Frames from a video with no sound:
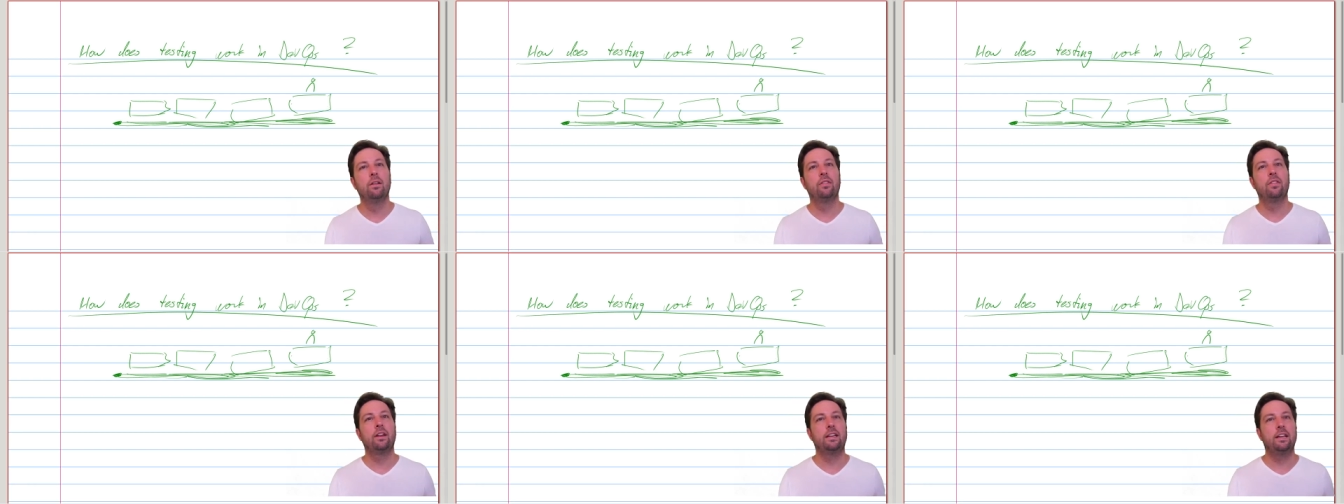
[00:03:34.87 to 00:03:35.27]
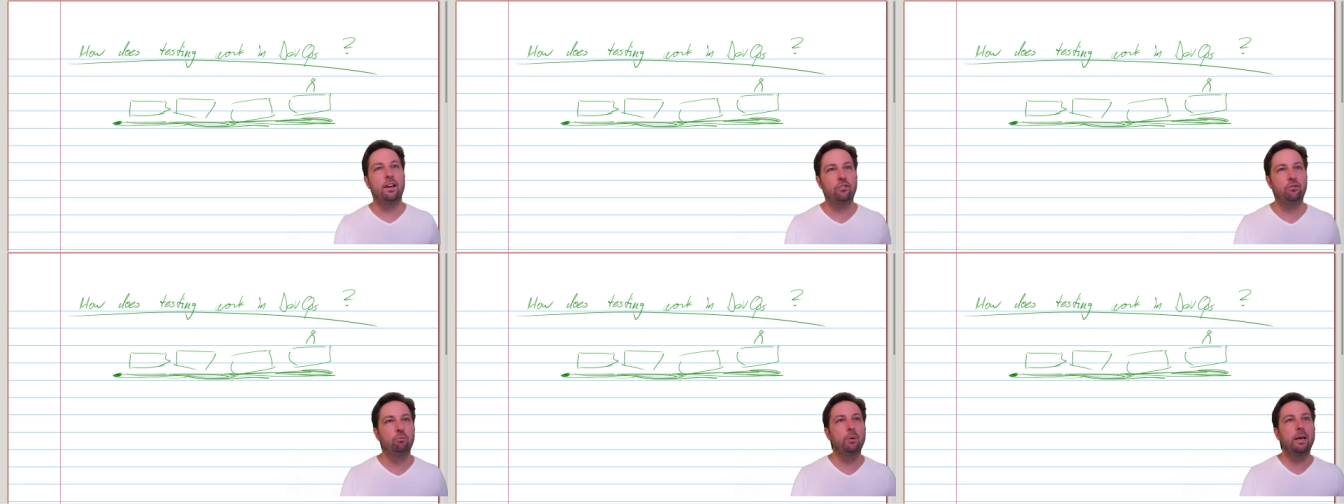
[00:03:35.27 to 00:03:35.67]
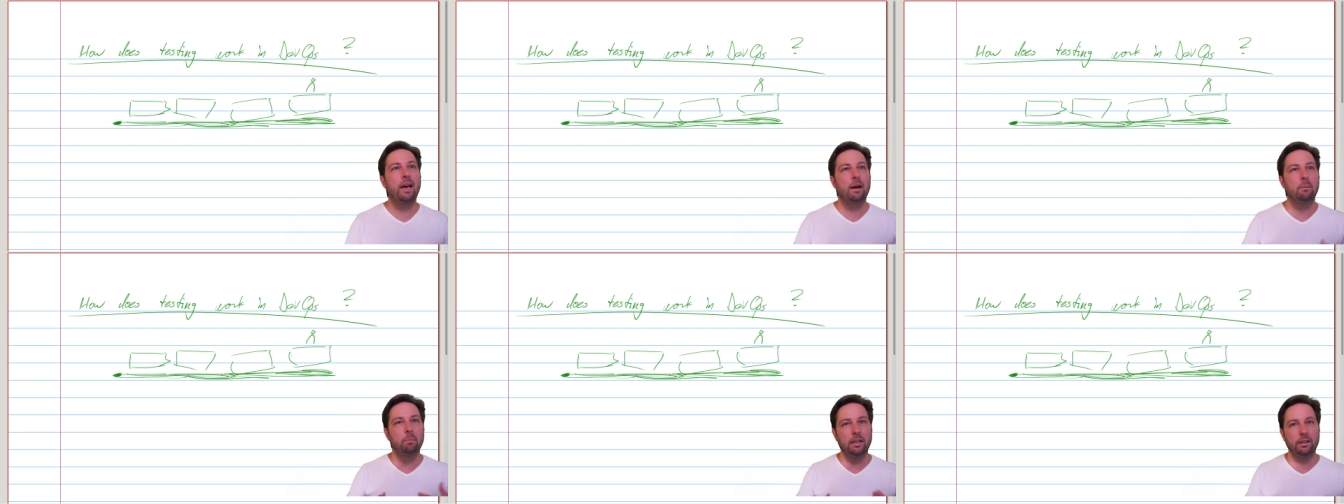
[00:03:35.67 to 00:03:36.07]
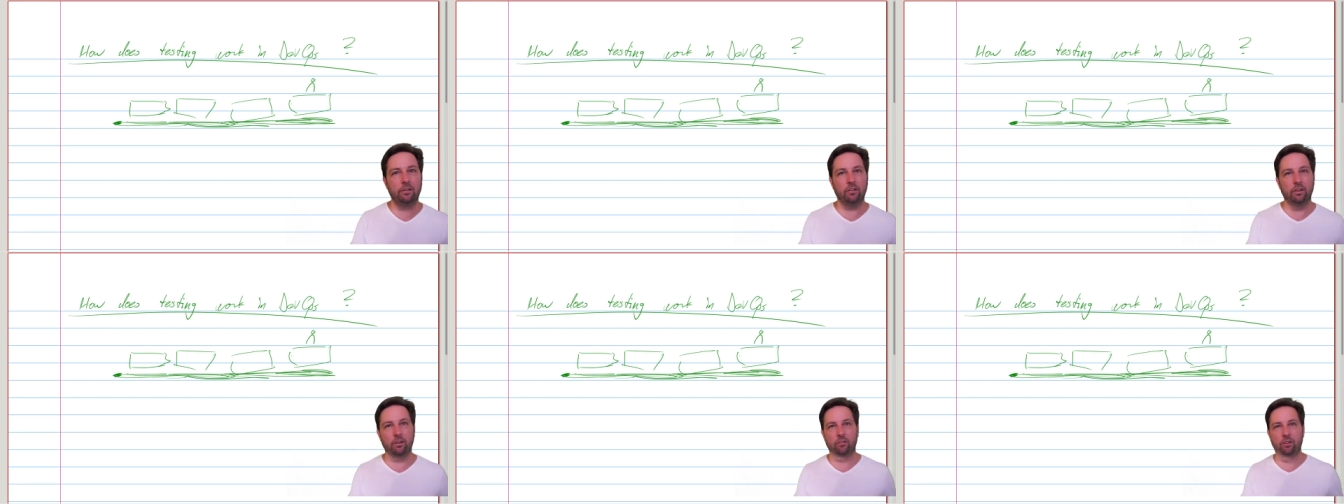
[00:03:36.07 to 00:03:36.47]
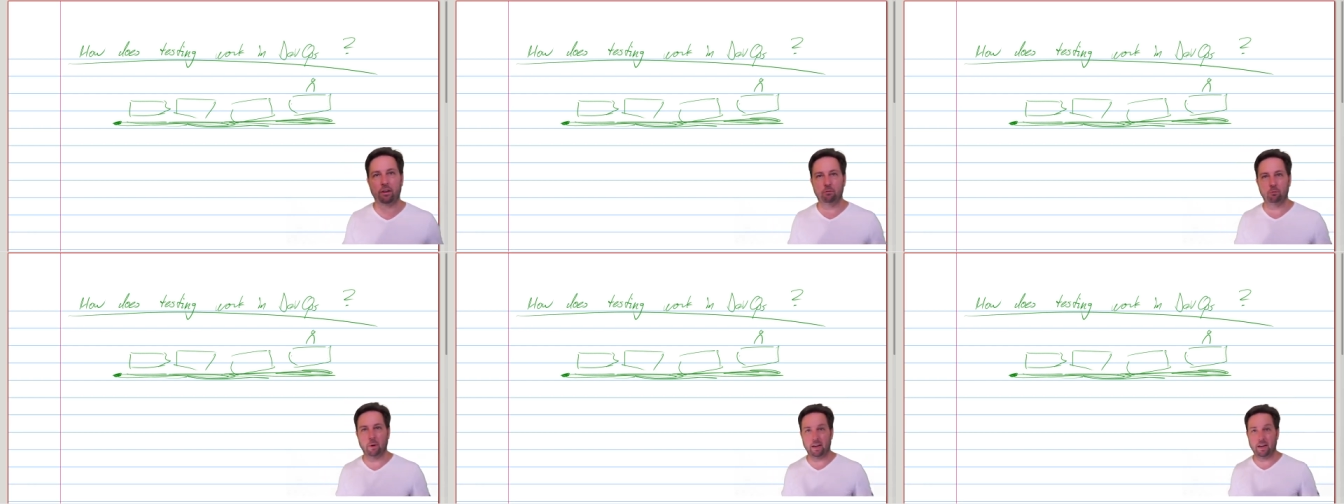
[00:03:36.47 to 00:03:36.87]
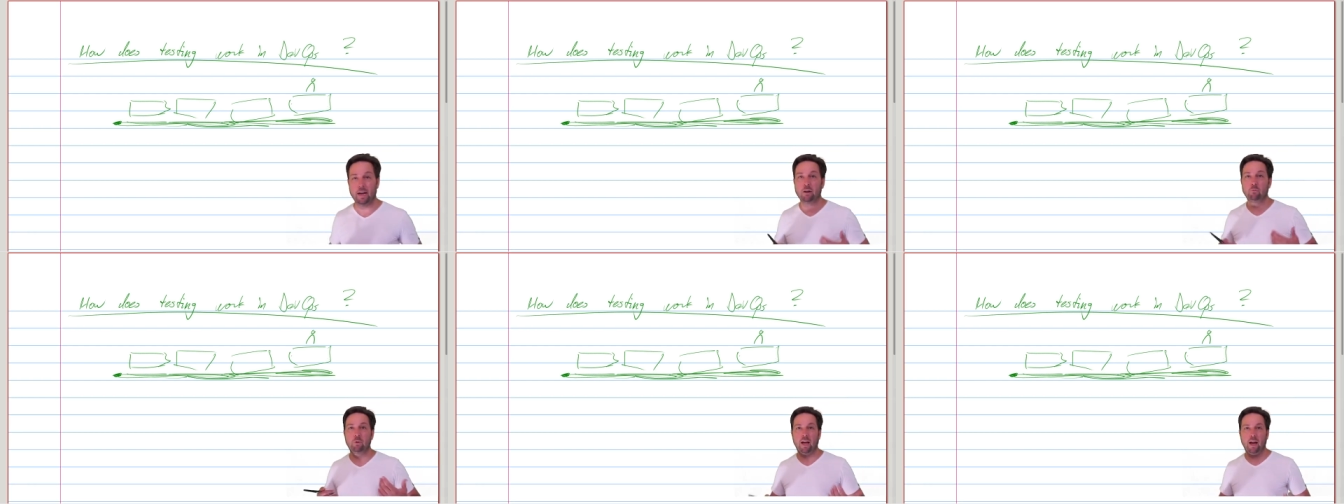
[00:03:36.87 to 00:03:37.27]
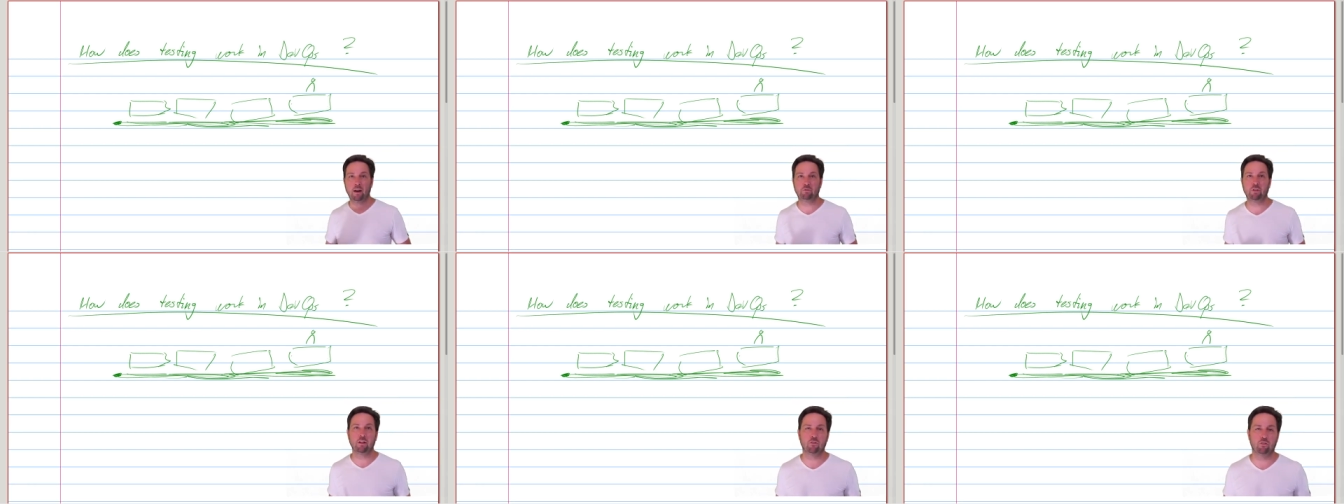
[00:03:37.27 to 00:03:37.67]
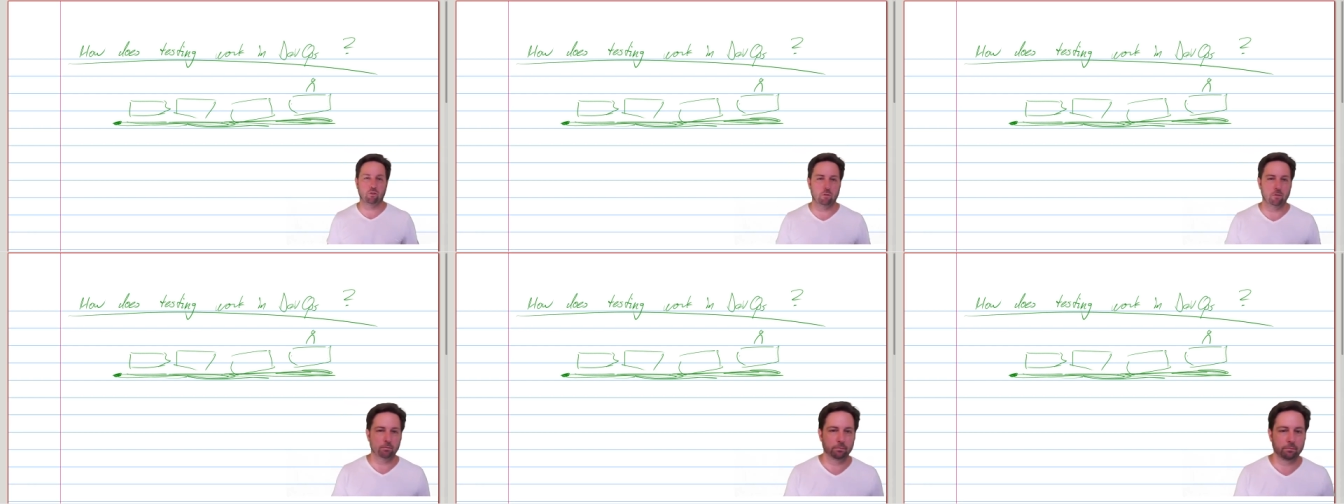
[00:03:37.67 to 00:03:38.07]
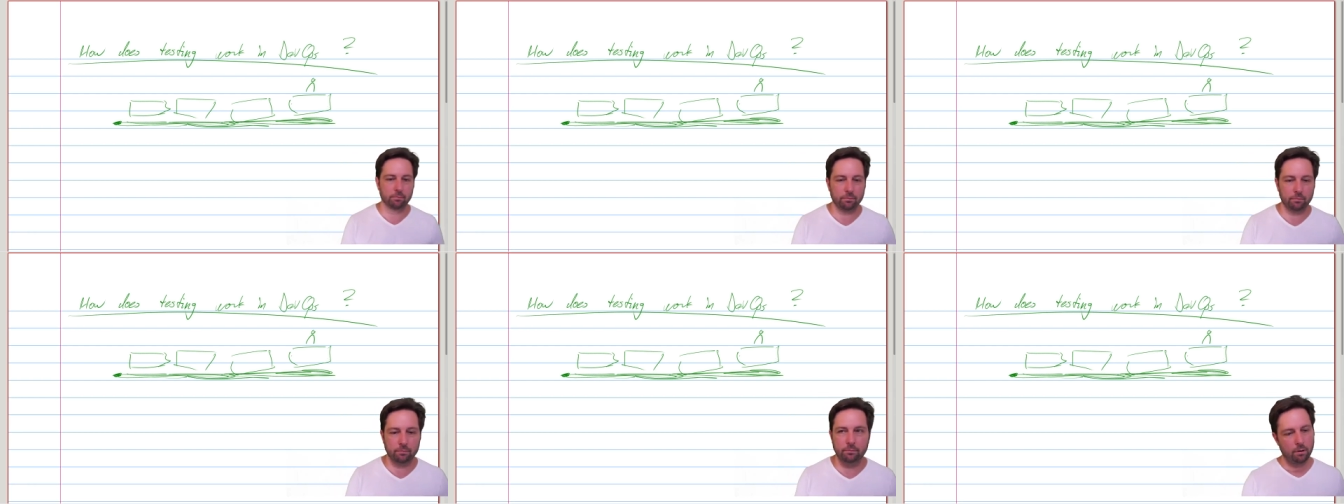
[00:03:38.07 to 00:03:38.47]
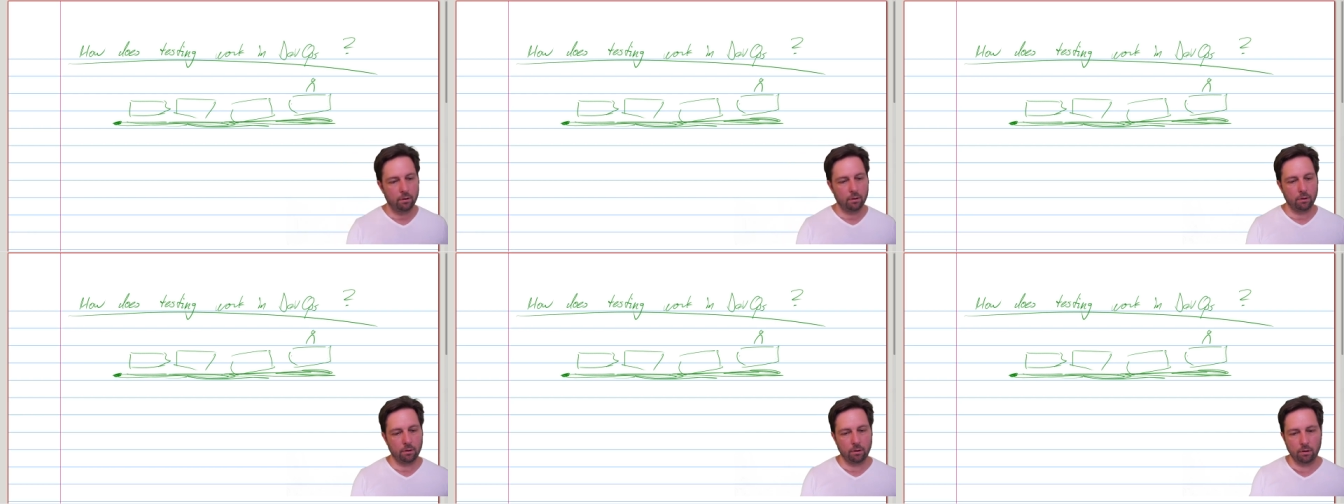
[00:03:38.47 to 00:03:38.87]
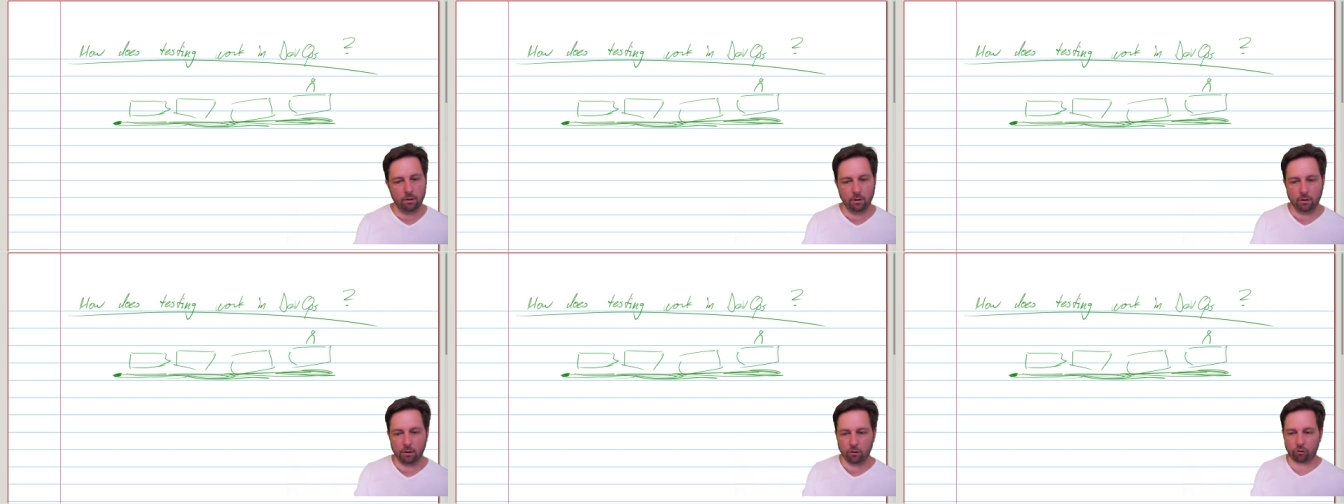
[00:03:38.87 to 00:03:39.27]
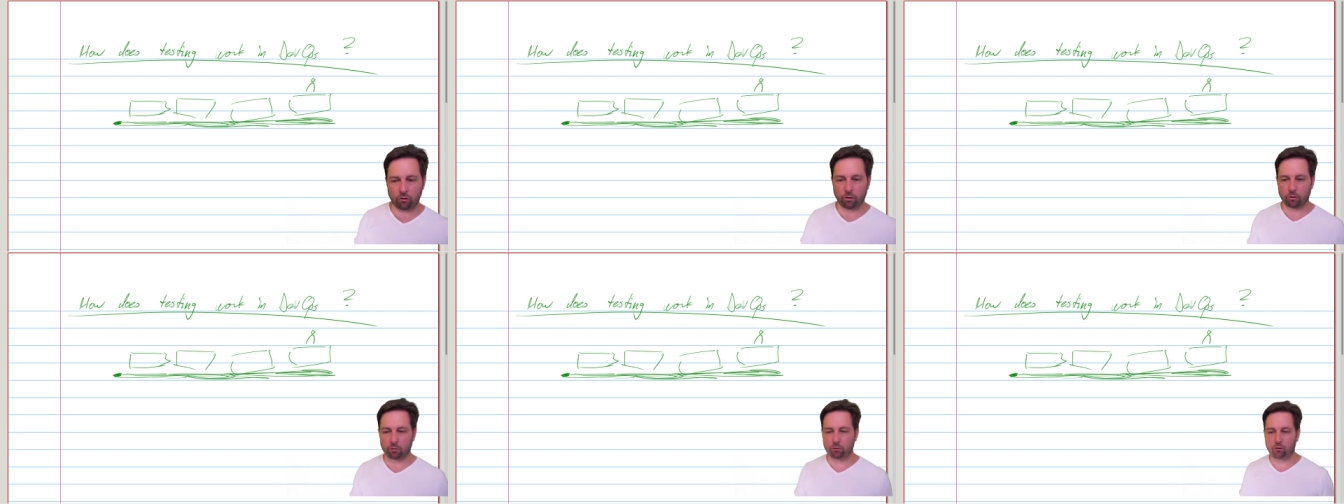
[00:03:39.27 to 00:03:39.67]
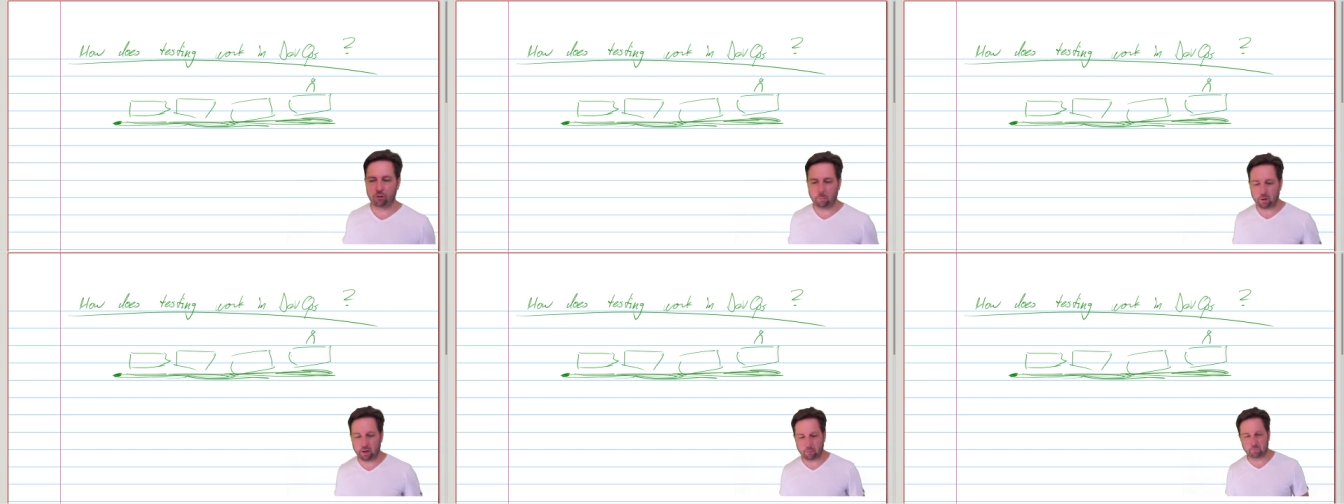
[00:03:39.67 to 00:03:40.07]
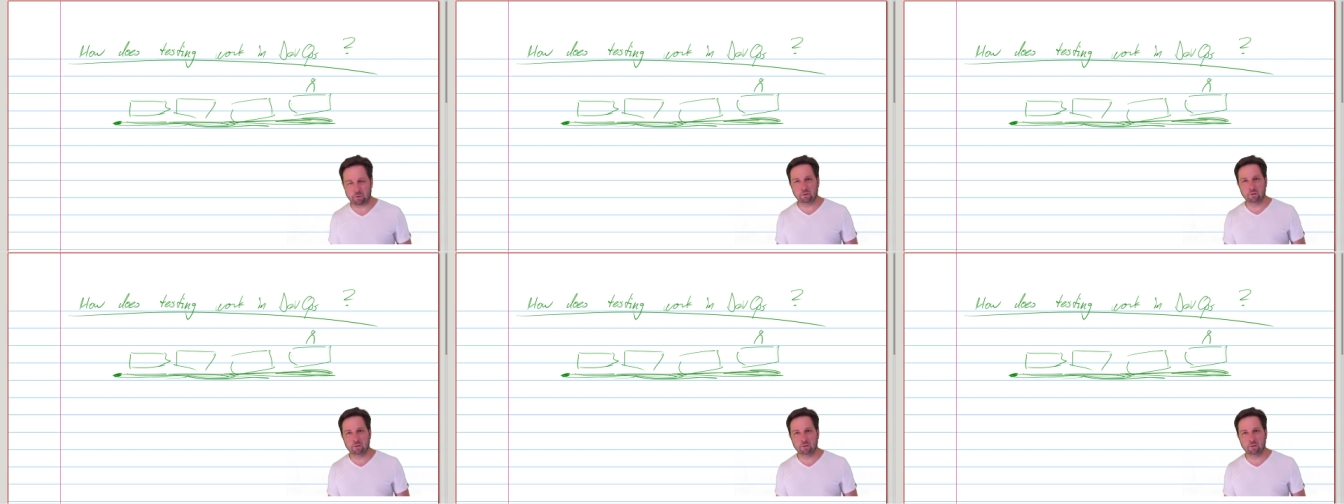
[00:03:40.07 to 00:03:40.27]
that, yes, we can build this in a safe way, and we have done so. So to sum it up,